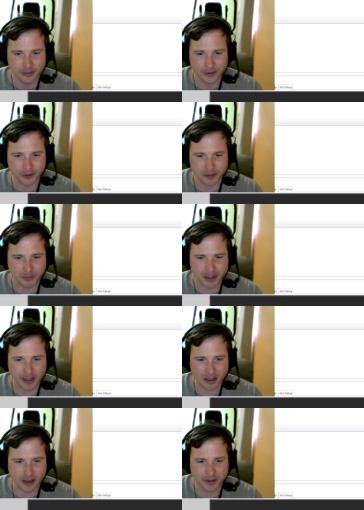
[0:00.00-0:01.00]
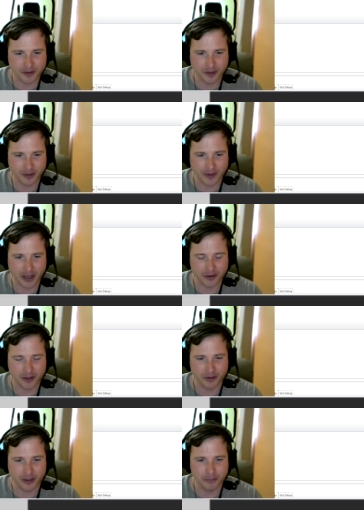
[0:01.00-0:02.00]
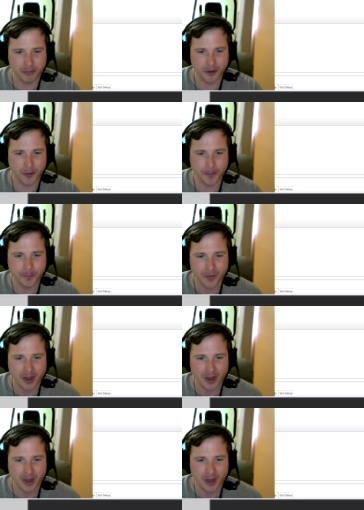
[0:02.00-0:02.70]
So you spend that concentrate fire token, boom.